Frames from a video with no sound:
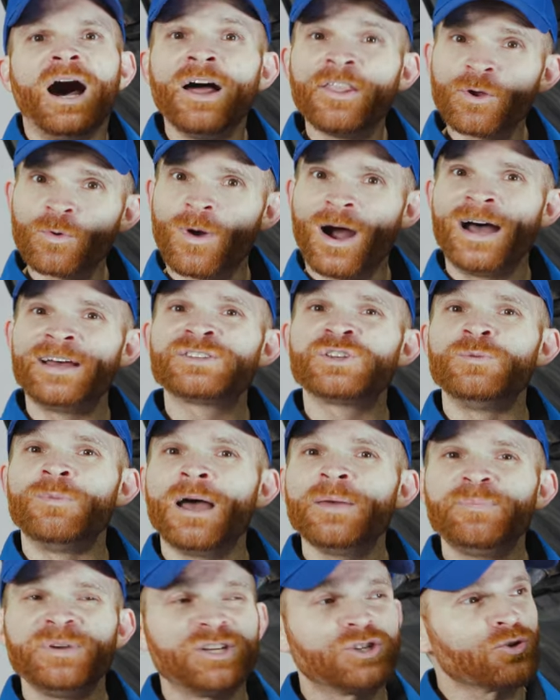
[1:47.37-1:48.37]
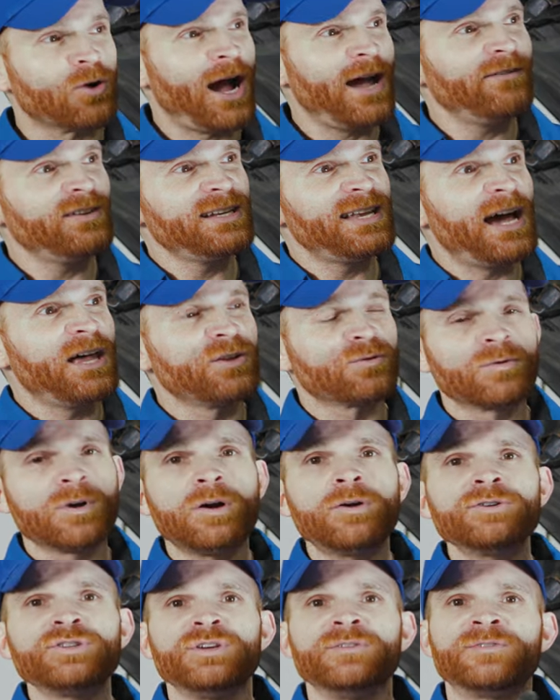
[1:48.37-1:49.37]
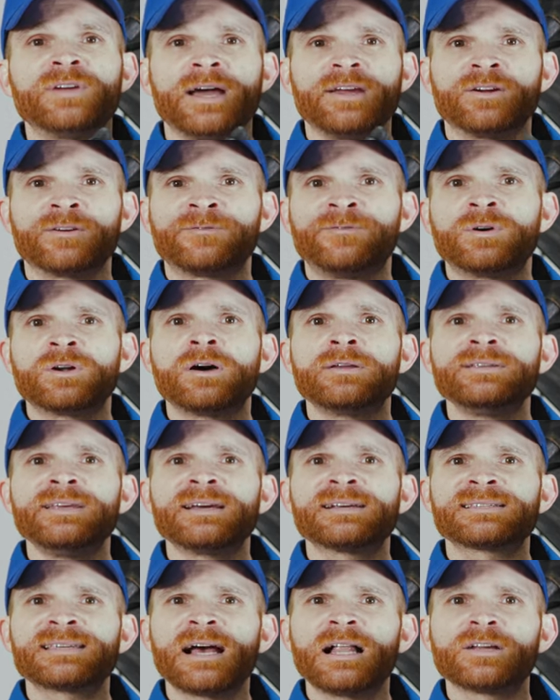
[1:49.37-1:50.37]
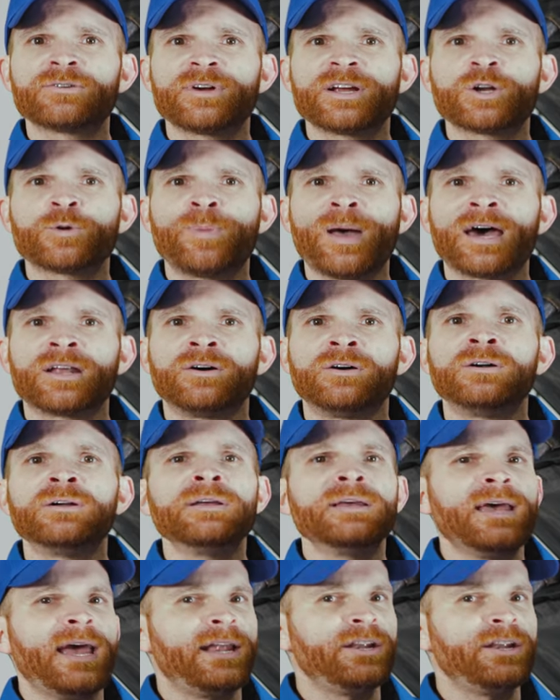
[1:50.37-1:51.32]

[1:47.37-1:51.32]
Otherwise, you might be driving down the road, you've got your foot on the accelerator pedal,